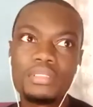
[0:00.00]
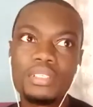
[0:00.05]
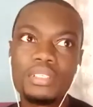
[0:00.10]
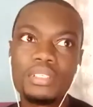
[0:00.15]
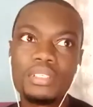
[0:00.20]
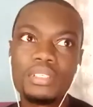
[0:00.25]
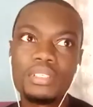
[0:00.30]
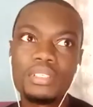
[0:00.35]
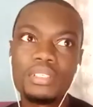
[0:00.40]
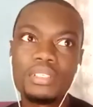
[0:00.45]

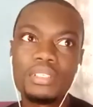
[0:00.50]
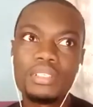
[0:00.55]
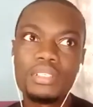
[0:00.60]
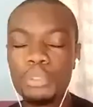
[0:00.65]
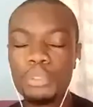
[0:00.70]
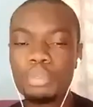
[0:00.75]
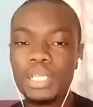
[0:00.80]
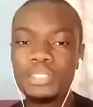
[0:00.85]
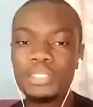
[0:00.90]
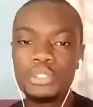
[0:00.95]
or
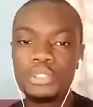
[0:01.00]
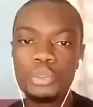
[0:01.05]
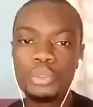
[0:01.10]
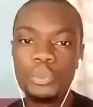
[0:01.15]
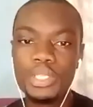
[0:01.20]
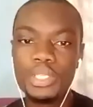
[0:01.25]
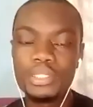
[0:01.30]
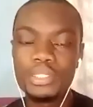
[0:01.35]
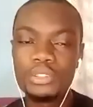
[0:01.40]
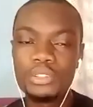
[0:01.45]
fictional parts
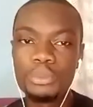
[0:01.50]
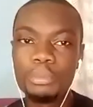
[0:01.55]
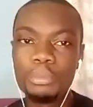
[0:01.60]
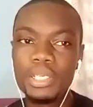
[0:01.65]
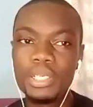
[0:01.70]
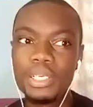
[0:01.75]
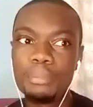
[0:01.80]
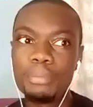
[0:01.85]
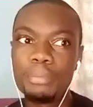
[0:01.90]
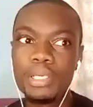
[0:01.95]
to it to
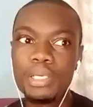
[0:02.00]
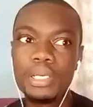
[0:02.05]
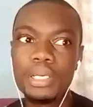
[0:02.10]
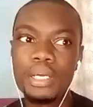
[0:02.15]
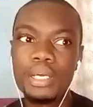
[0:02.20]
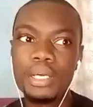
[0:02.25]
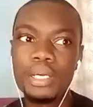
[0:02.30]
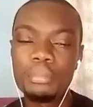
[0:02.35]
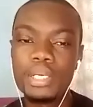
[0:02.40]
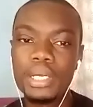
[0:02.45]
make it
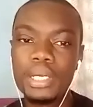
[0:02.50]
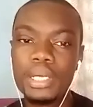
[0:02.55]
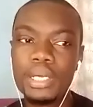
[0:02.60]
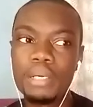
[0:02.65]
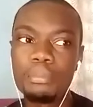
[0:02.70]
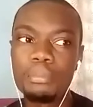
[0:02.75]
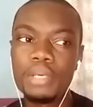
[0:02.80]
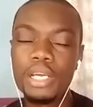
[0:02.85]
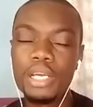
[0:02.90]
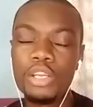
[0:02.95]
a
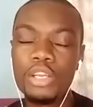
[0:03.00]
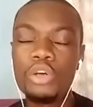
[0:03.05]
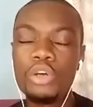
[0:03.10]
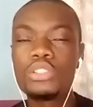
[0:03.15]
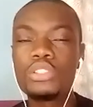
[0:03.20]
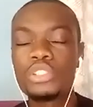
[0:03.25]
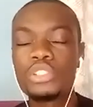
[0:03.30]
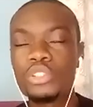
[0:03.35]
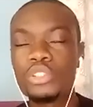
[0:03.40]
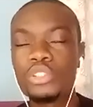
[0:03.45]

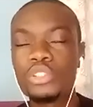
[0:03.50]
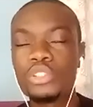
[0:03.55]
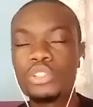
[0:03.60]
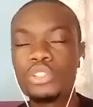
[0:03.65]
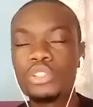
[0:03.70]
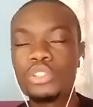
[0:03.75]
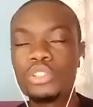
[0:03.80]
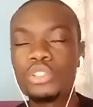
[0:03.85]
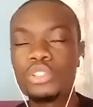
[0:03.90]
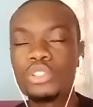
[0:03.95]
long
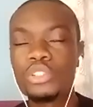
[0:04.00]
story.